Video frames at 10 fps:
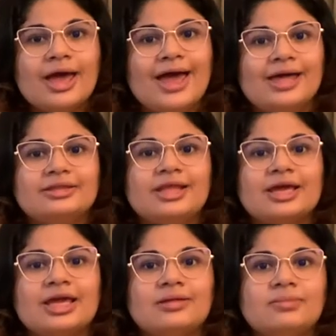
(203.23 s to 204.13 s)
and
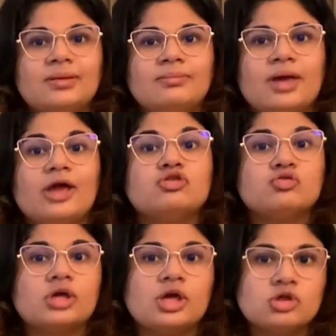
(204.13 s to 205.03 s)
there can be
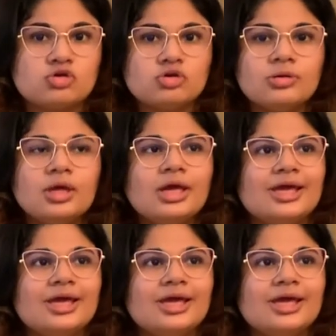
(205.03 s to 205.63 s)
education